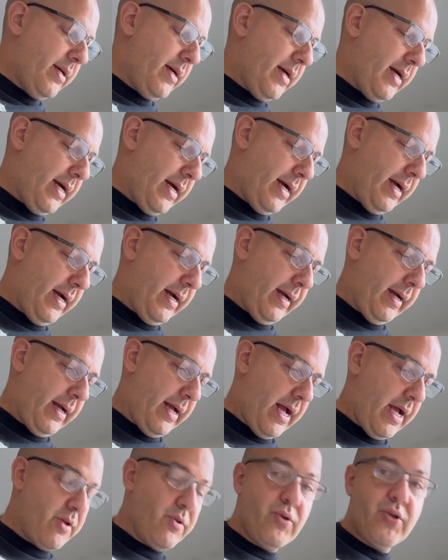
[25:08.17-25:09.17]

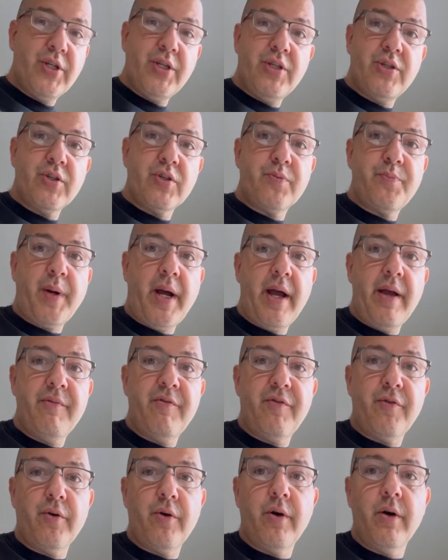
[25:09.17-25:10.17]
I usually just buy them
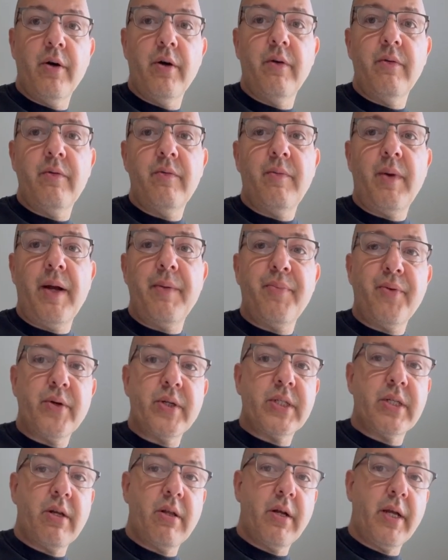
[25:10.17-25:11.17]
for my
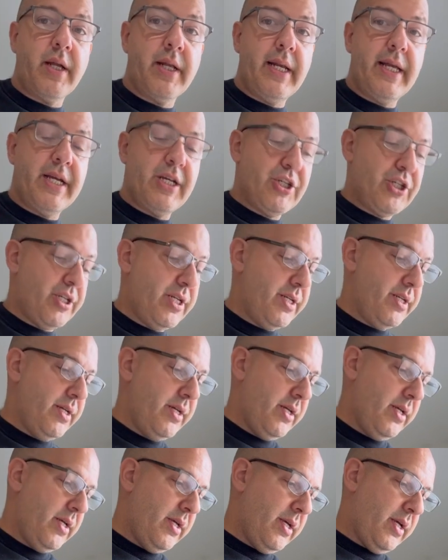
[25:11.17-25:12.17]
personal collection,
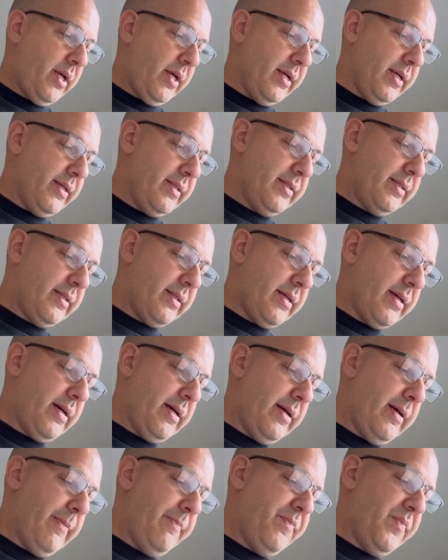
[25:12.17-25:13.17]
because
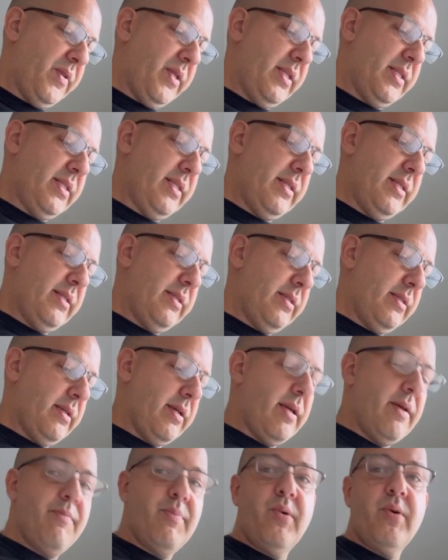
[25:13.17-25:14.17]
this is
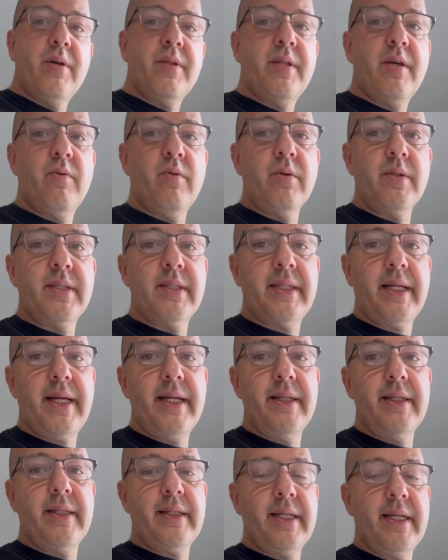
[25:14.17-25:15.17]
a book that will
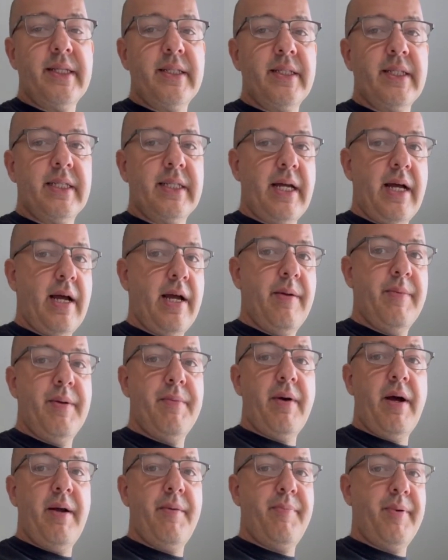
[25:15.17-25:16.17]
stand the test of time, in
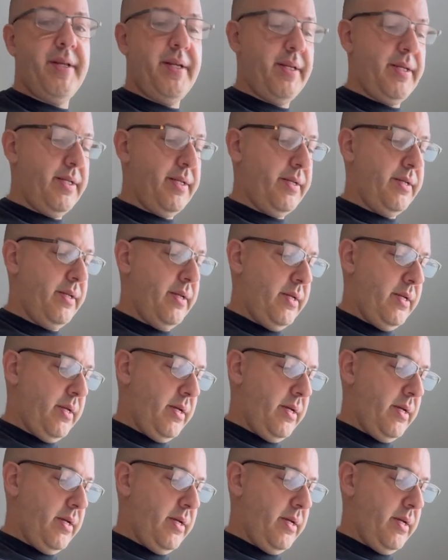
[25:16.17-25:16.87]
my opinion.